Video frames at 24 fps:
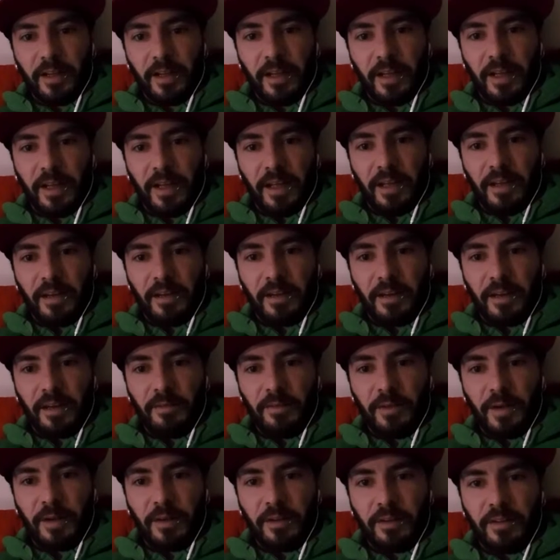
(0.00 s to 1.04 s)
and I
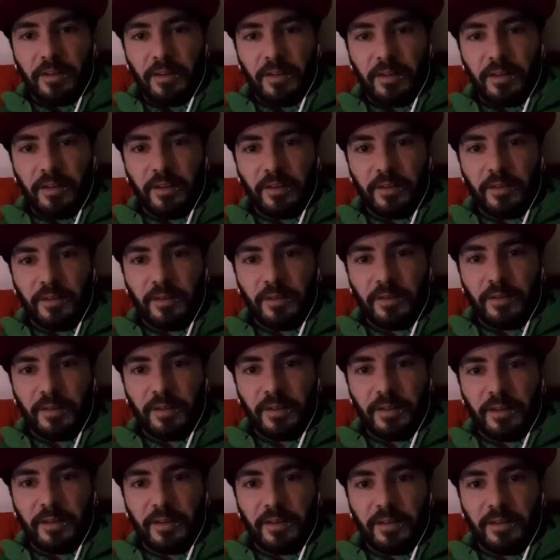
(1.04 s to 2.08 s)
felt sillier
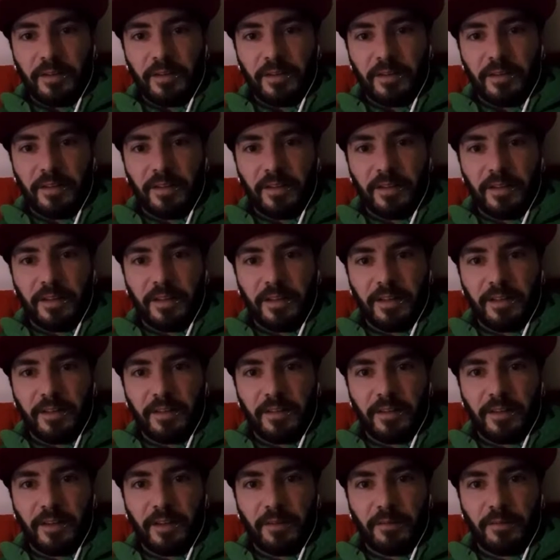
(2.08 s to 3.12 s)
than silly
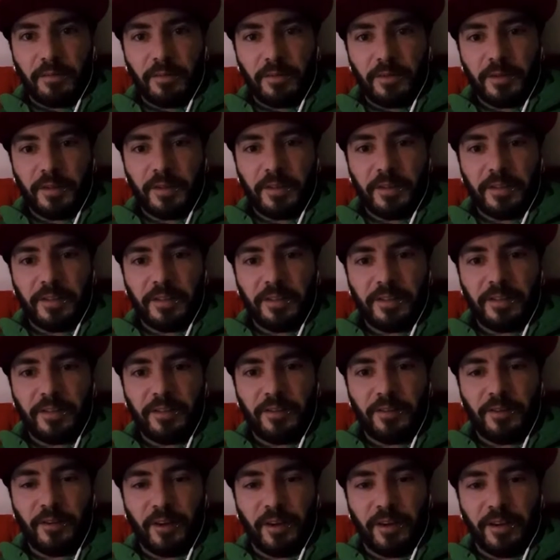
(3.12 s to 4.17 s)
itself
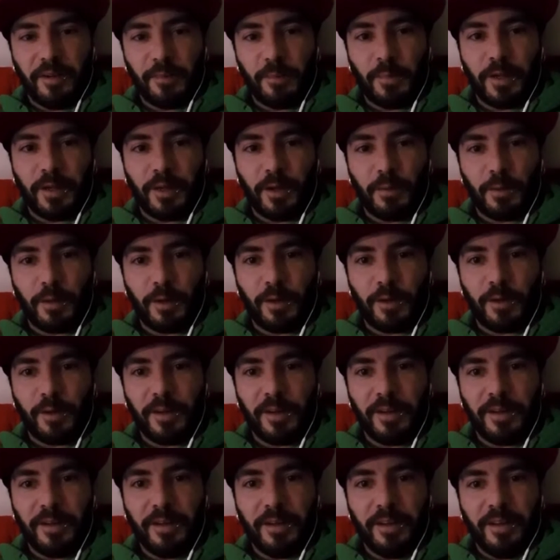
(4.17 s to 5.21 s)
trying to pick up a
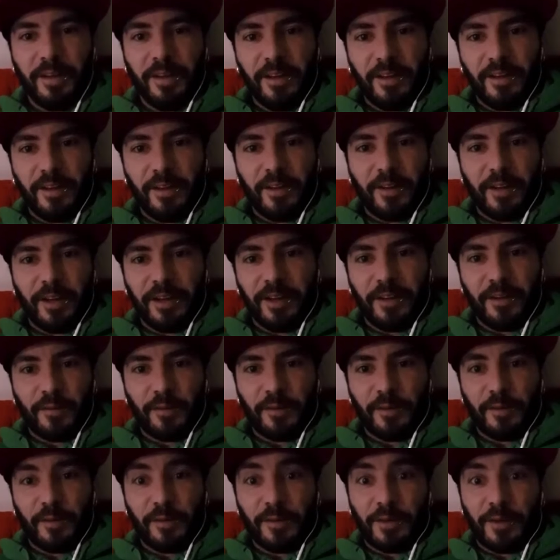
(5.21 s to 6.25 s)
GoLive. I
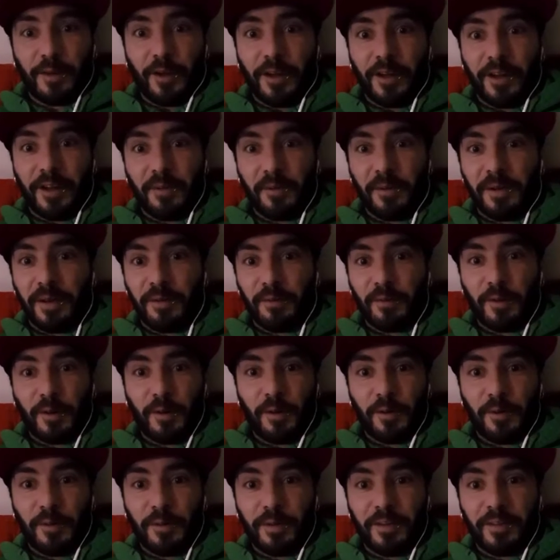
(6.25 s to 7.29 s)
never even thought I would ever
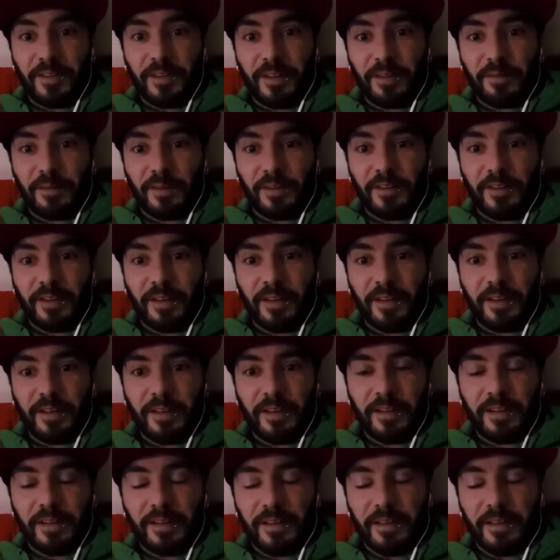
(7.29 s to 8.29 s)
own a selfie stick.